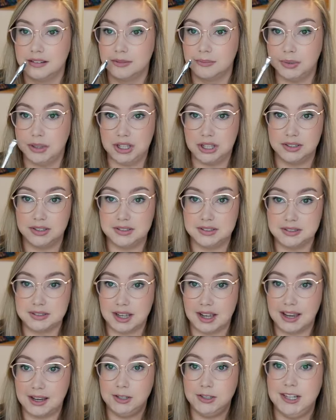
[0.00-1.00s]
because
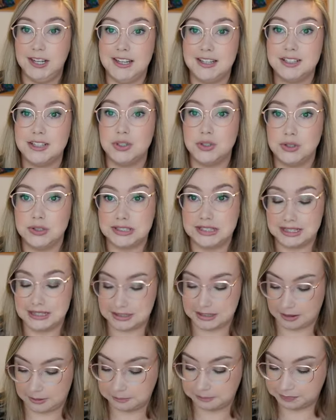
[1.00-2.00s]
I need to use these
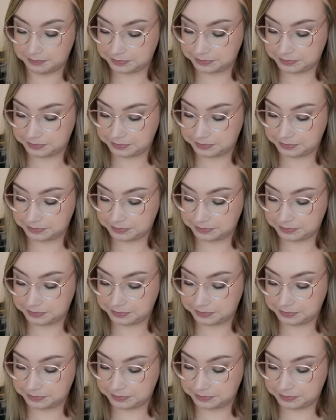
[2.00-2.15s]
up.